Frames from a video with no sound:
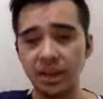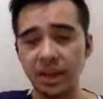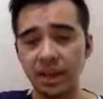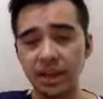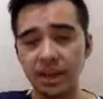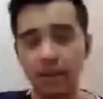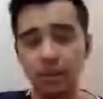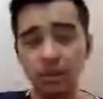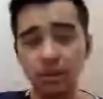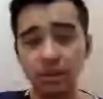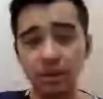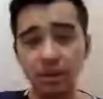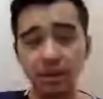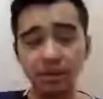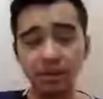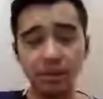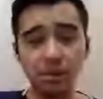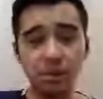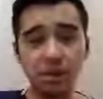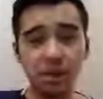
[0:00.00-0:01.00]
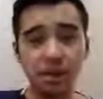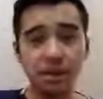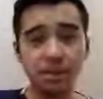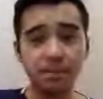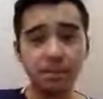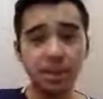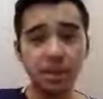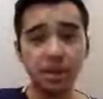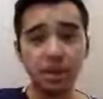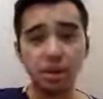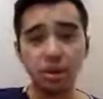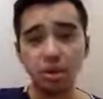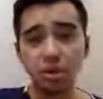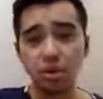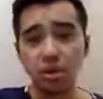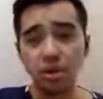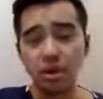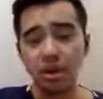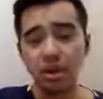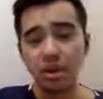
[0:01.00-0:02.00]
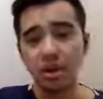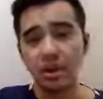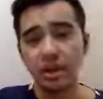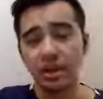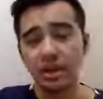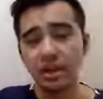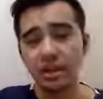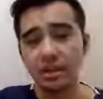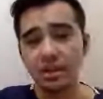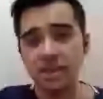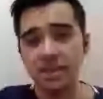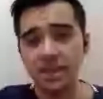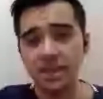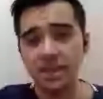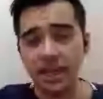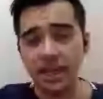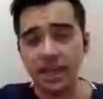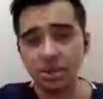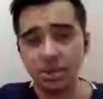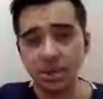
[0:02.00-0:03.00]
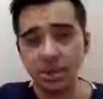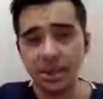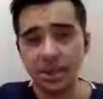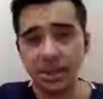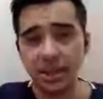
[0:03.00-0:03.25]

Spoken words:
This is actually data from the IOF,